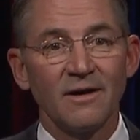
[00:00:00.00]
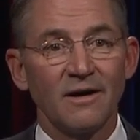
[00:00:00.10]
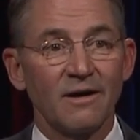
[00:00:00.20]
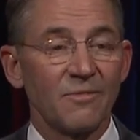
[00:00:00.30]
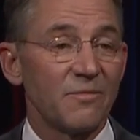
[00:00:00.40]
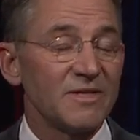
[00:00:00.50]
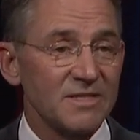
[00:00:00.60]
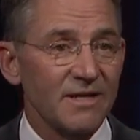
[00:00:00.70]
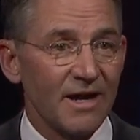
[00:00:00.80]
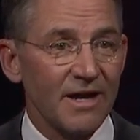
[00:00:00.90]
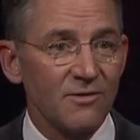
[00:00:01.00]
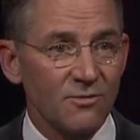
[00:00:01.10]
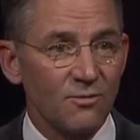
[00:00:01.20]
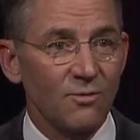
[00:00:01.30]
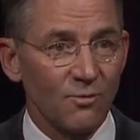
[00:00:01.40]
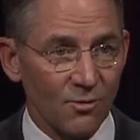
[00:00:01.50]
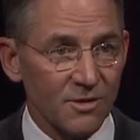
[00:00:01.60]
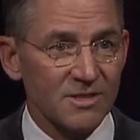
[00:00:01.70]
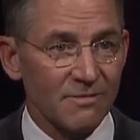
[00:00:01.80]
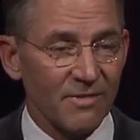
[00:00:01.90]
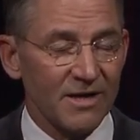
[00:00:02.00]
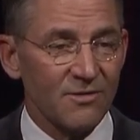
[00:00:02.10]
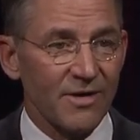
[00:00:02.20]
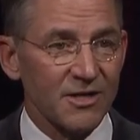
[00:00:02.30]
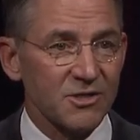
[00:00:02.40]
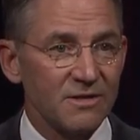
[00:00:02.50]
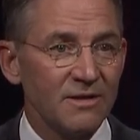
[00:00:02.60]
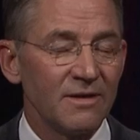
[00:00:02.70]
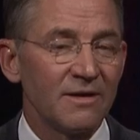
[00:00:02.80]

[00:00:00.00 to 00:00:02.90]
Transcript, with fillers: Um, the BCI, who works at my direction,